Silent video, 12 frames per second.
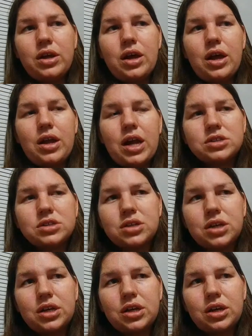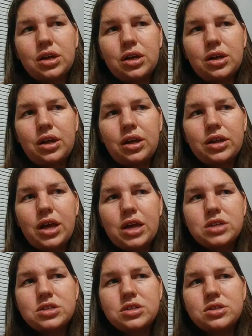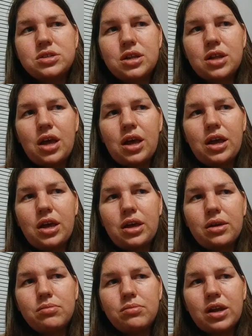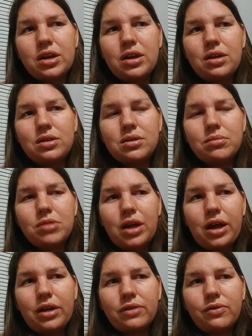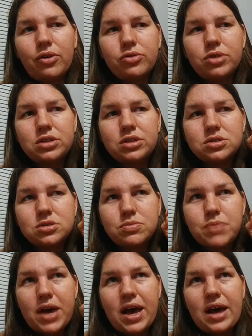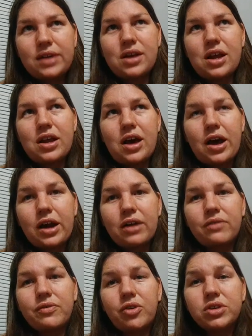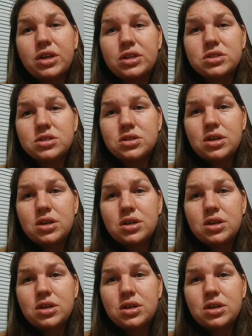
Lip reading: it actually engages a mechanism that allows voltage to pass at a higher voltage,